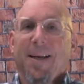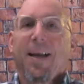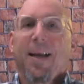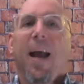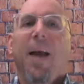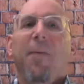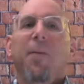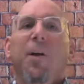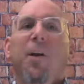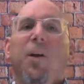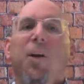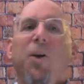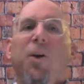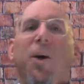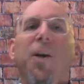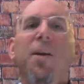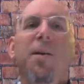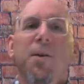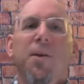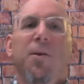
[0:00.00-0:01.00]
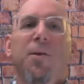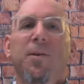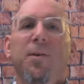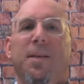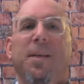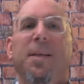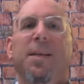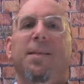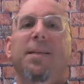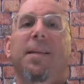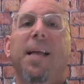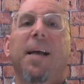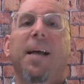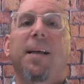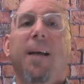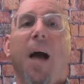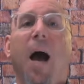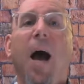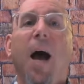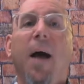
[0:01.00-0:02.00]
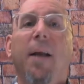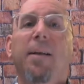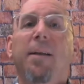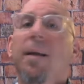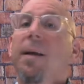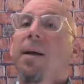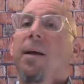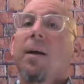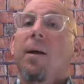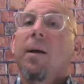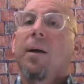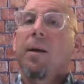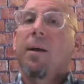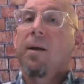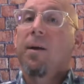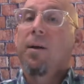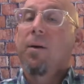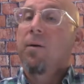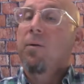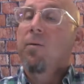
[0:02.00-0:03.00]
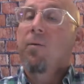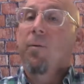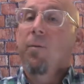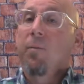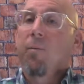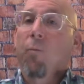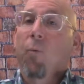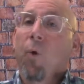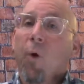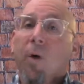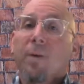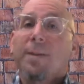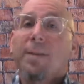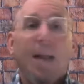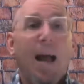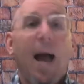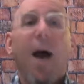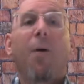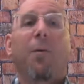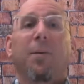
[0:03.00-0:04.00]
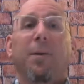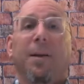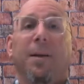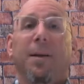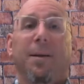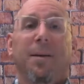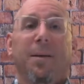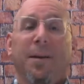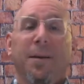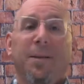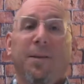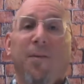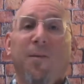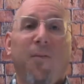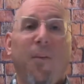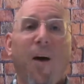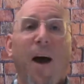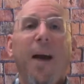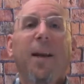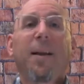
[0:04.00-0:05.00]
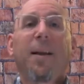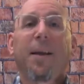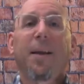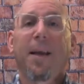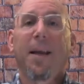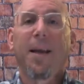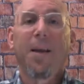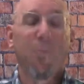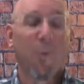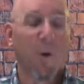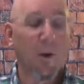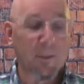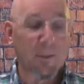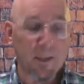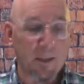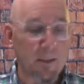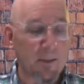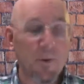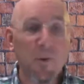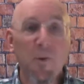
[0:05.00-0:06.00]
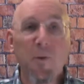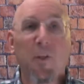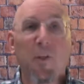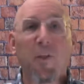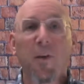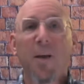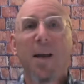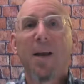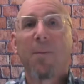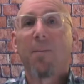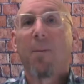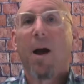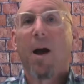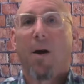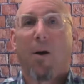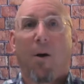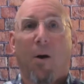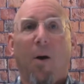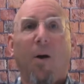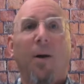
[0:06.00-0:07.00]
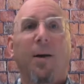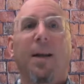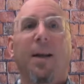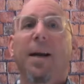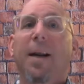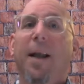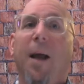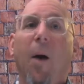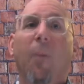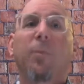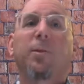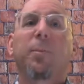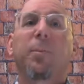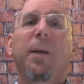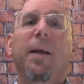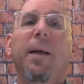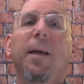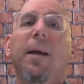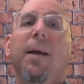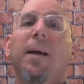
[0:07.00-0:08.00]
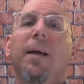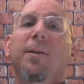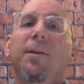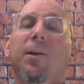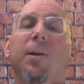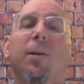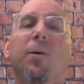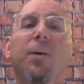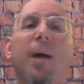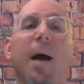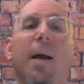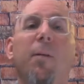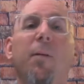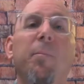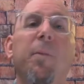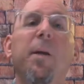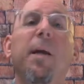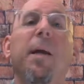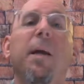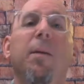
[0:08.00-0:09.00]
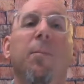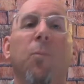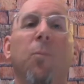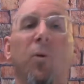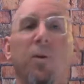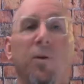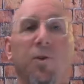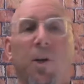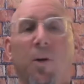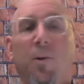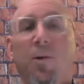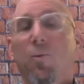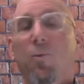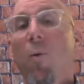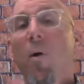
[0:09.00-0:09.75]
And the good news is that God, you know, worked it out divinely. He worked a new thing in my heart and it helped me to learn how to be more generous.